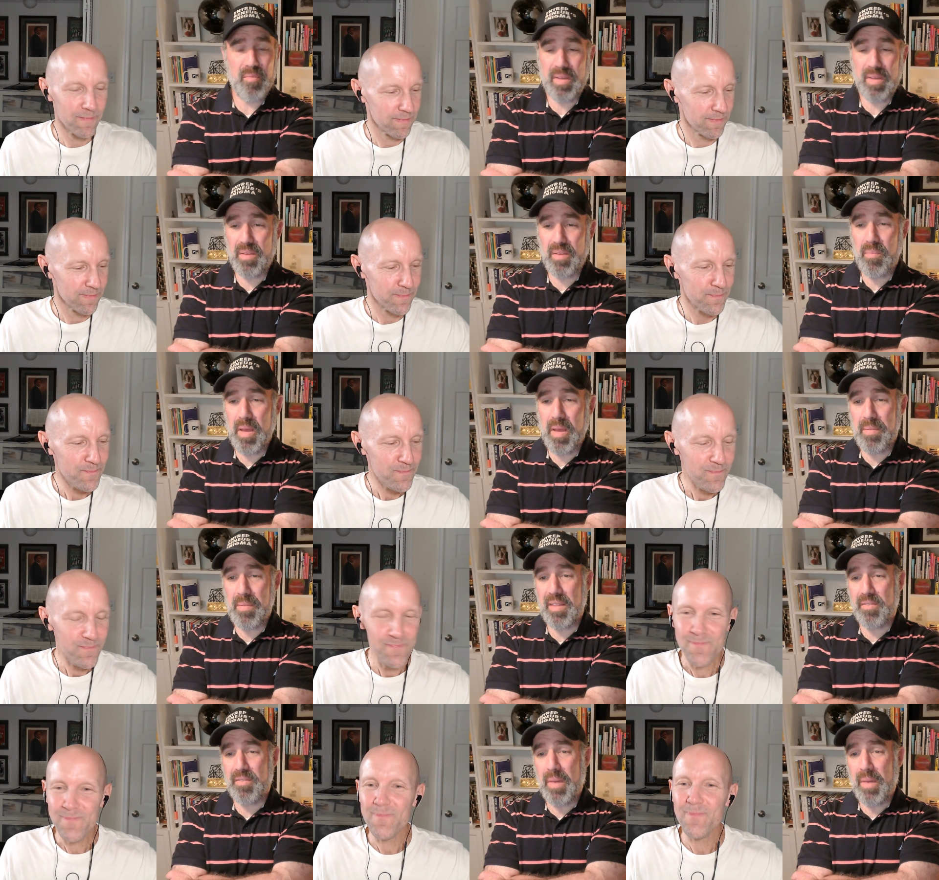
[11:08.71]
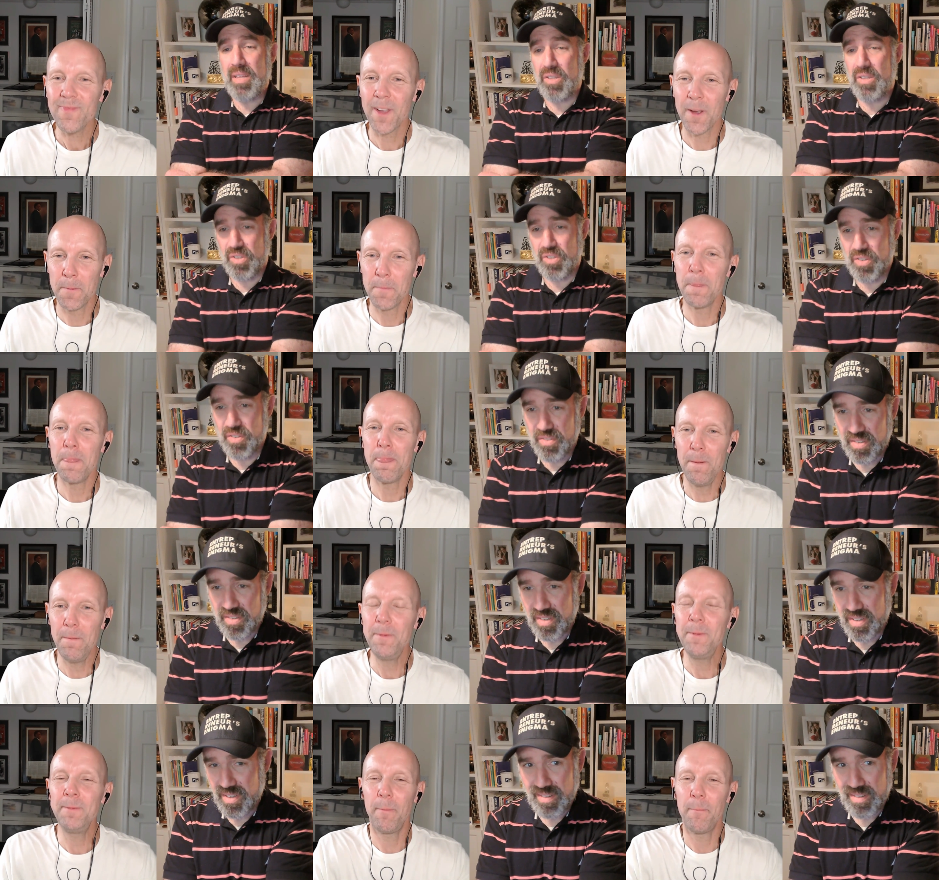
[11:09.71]
Speaker 1: for me. They weren't paying me enough to buy new
Speaker 2: shoes."
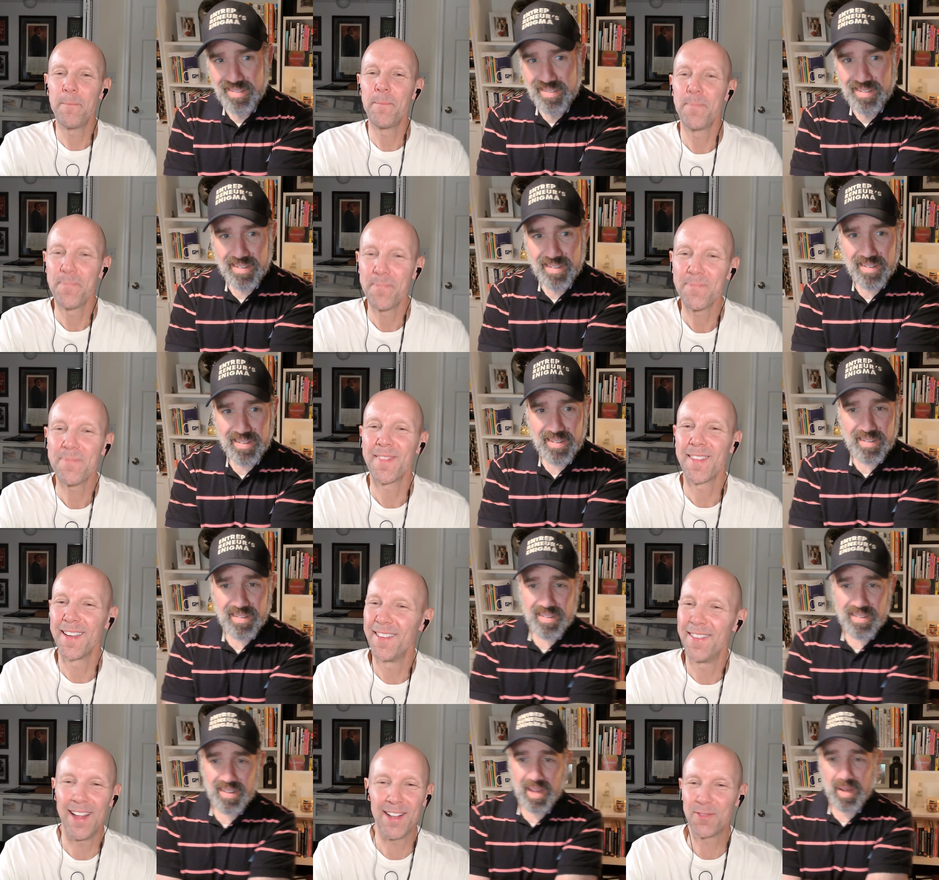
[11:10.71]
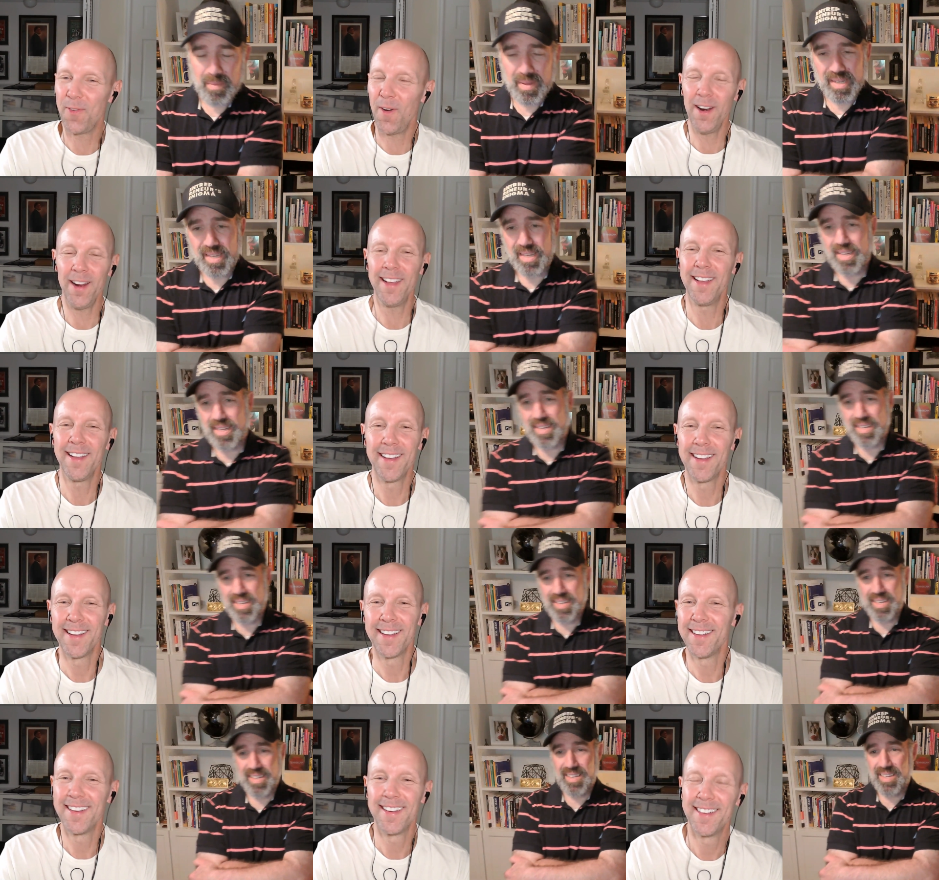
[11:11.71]
That's I'm funny. Like,
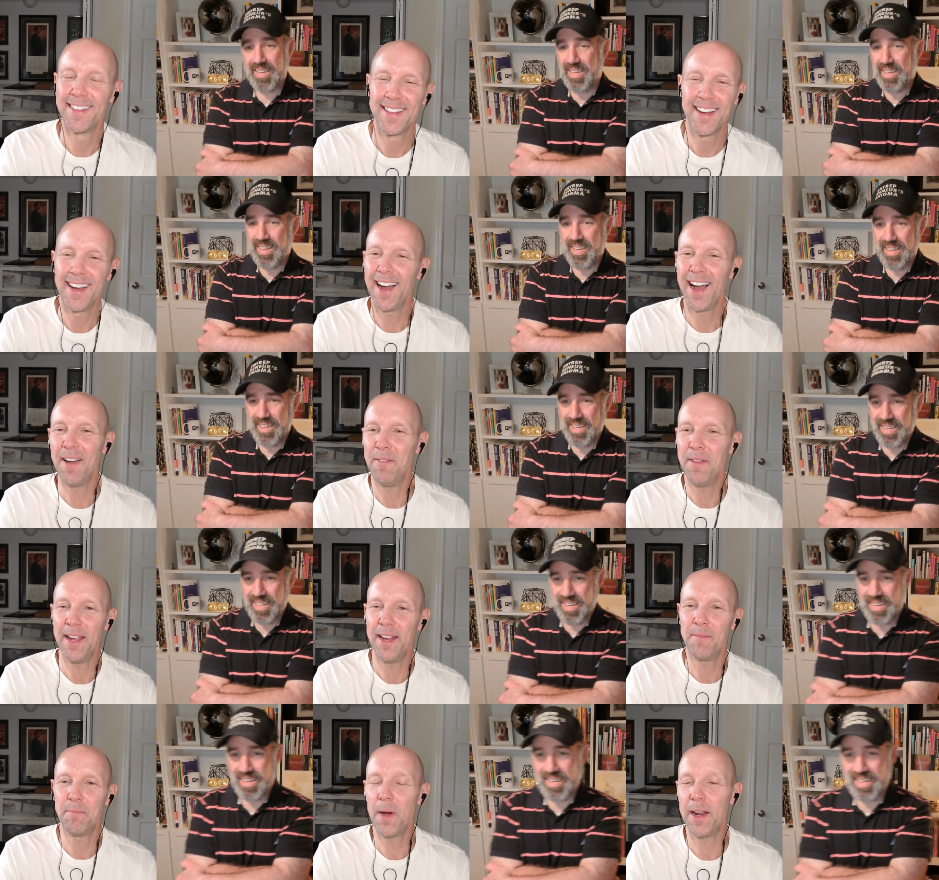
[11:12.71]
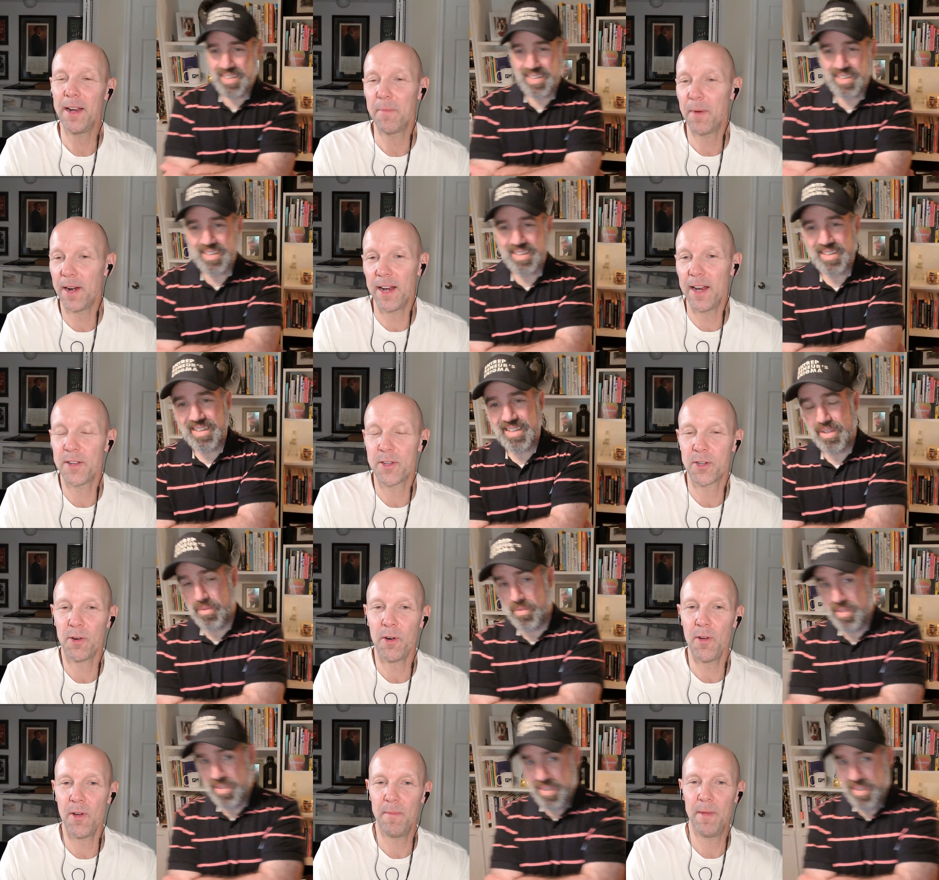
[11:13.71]
I mean, but but it is
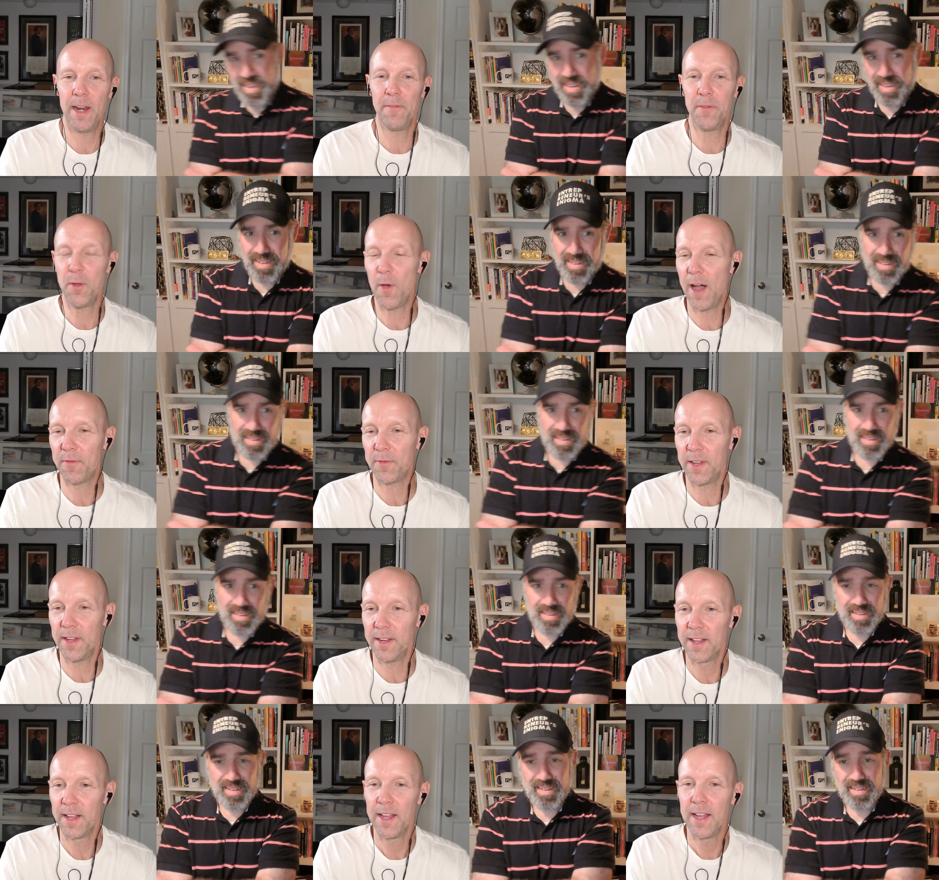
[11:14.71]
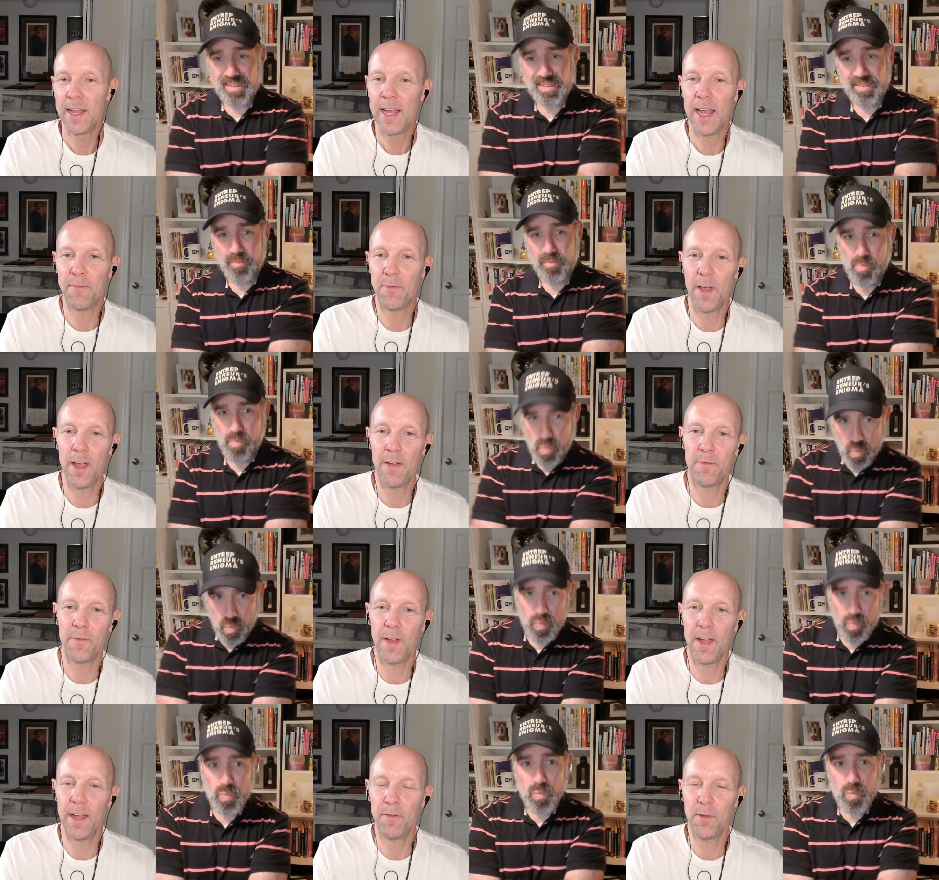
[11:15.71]
true. I mean, yeah. if you have to, if
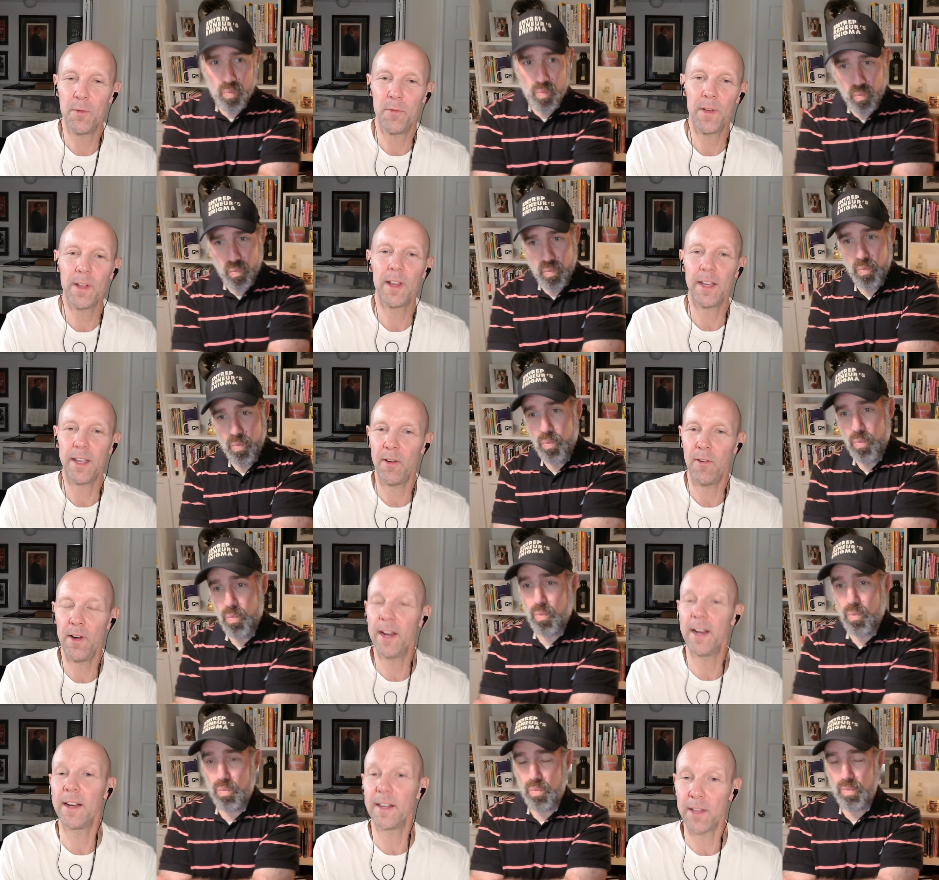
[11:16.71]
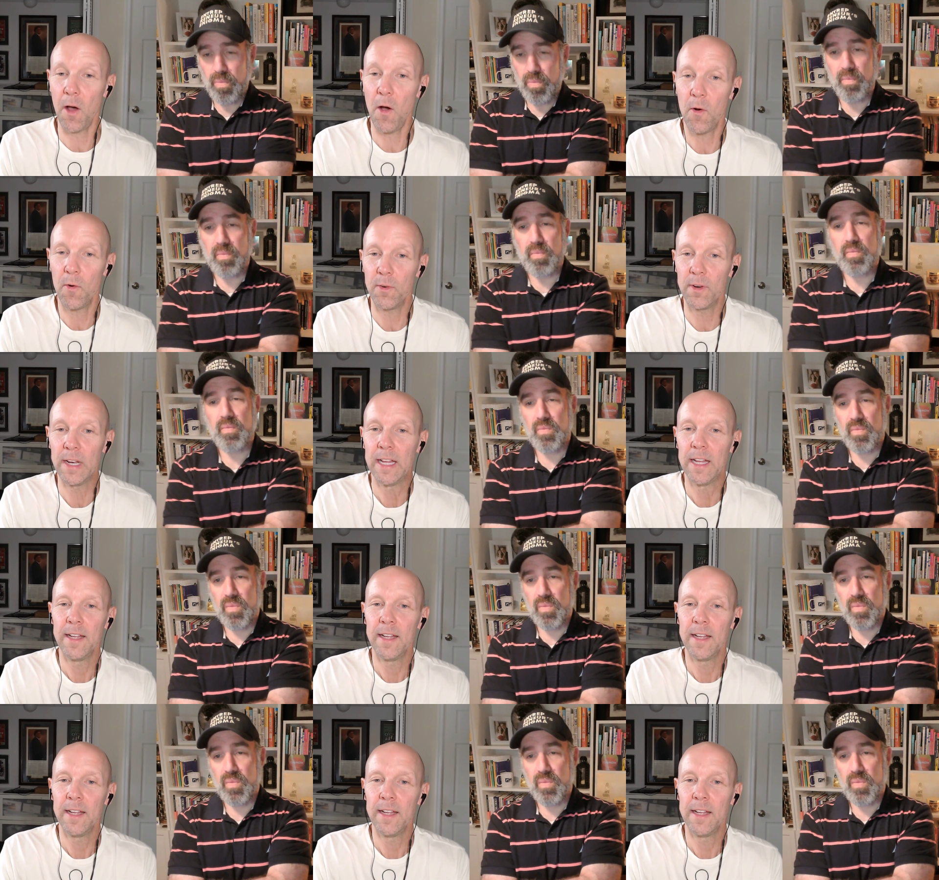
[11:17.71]
if if you feel like you're in it alone,